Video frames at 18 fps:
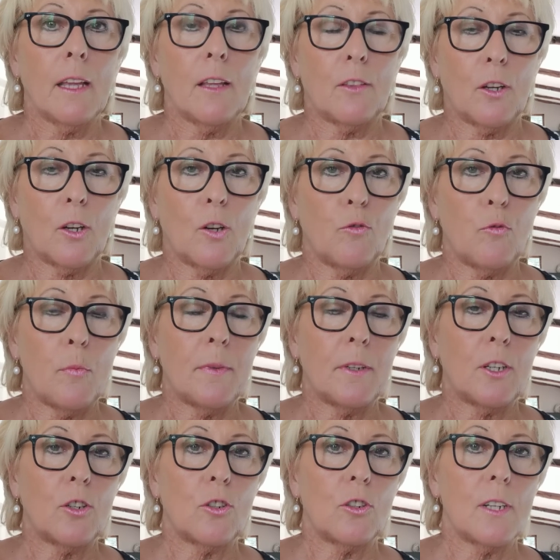the
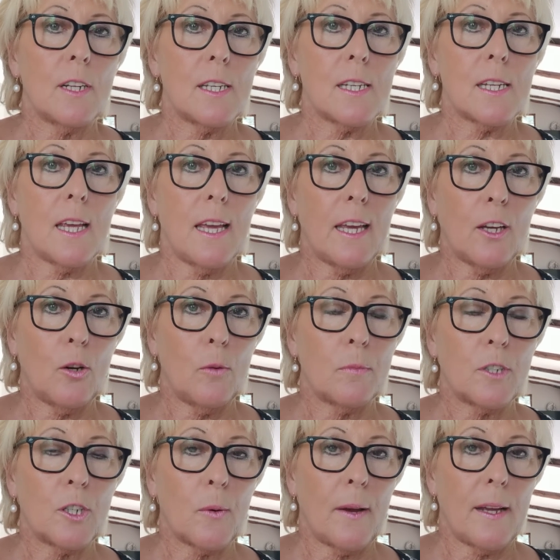government could only take
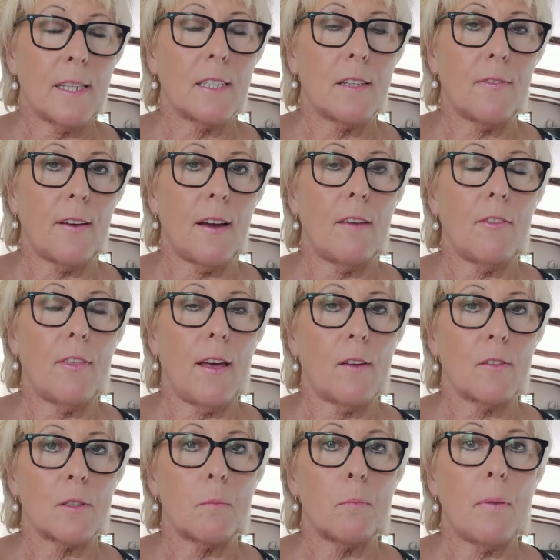up to
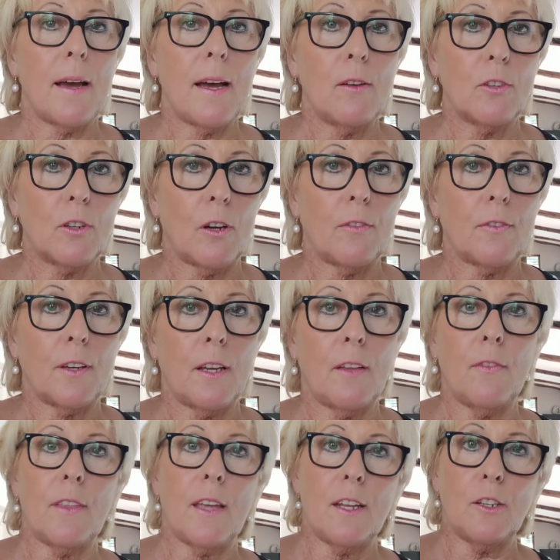£85,000 off you,
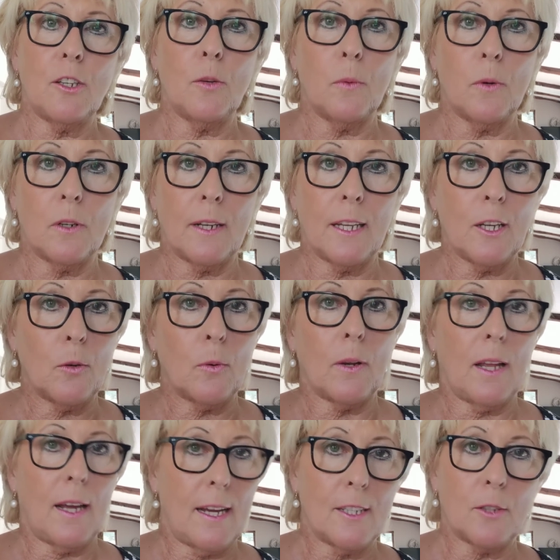and then you were
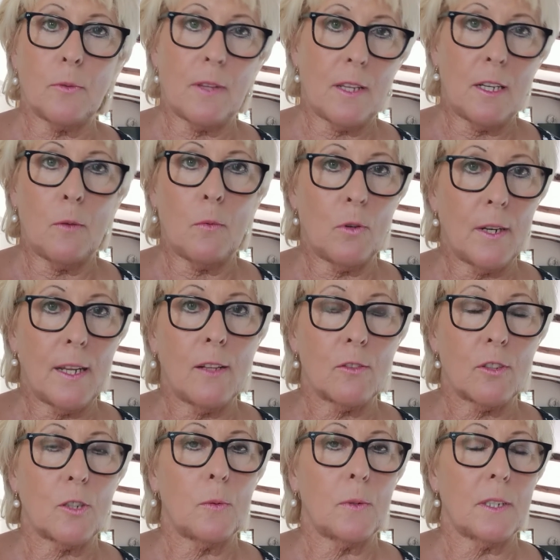equalised with anyone
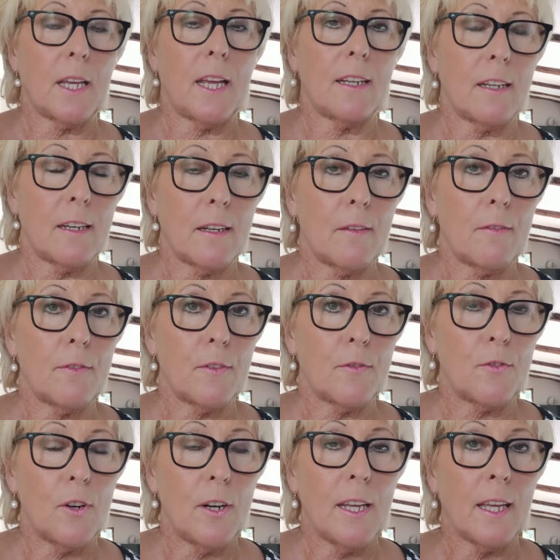else who was getting it for
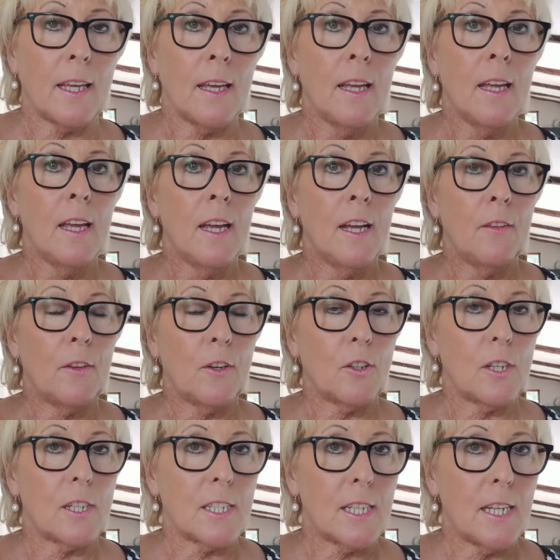free. They're
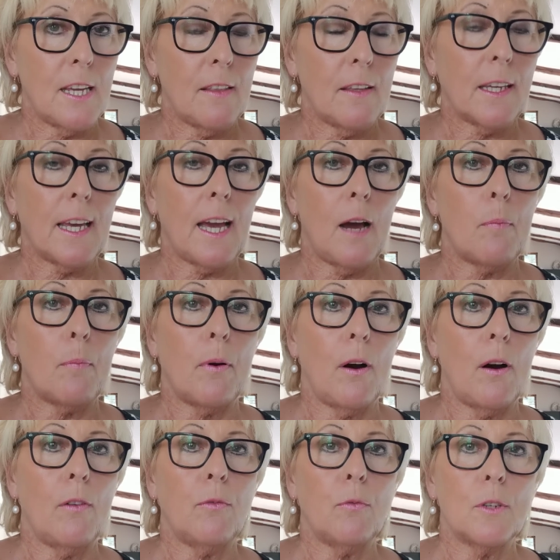going to take the cap
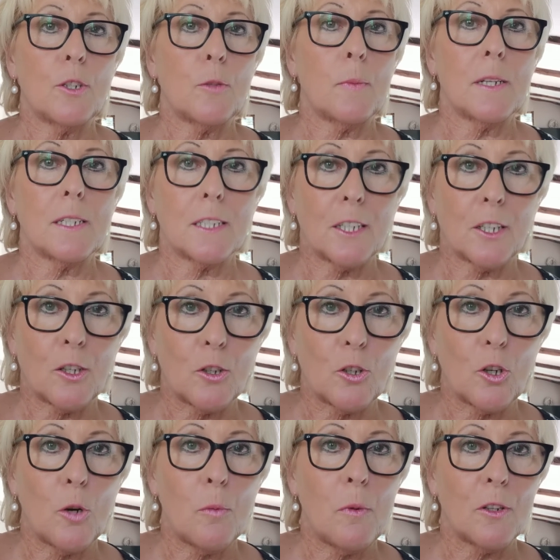off, which means it can
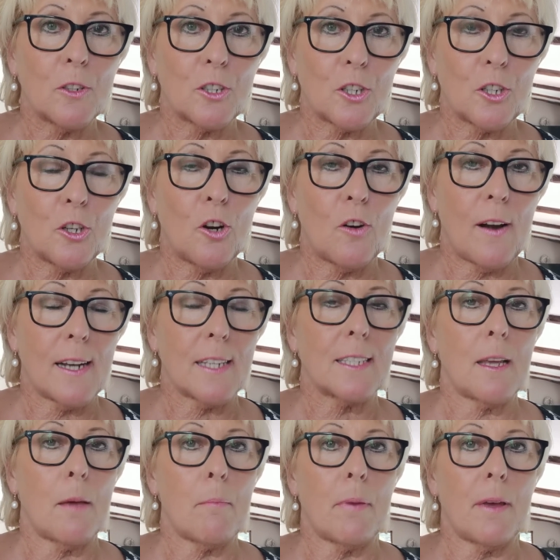come onto your
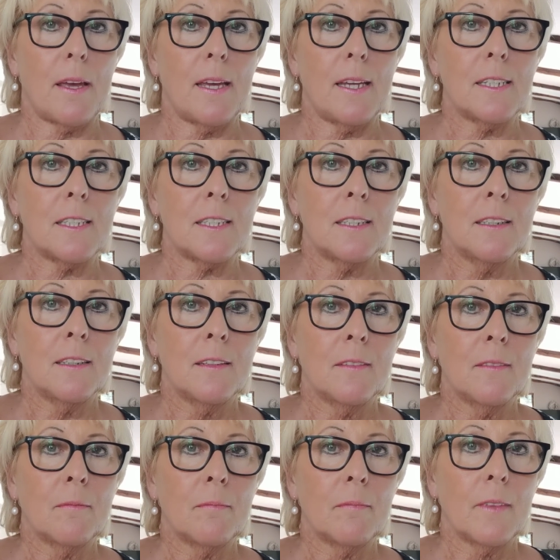asset base
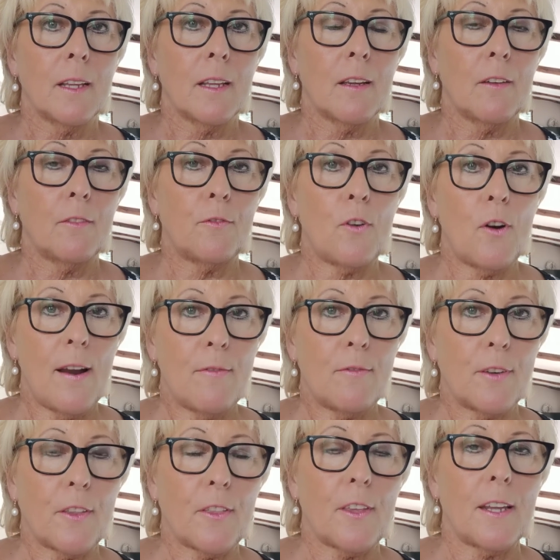for
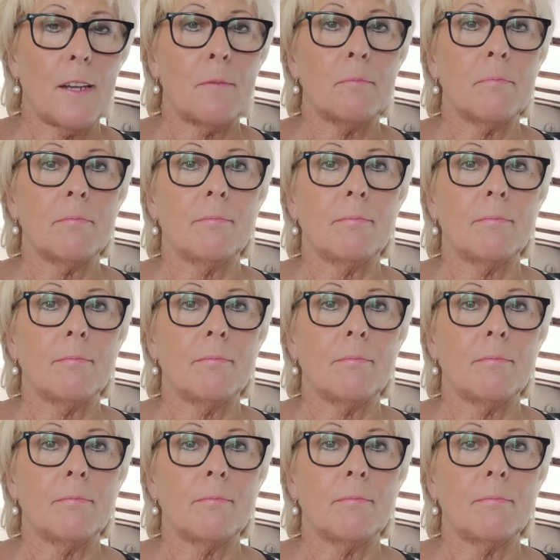everything.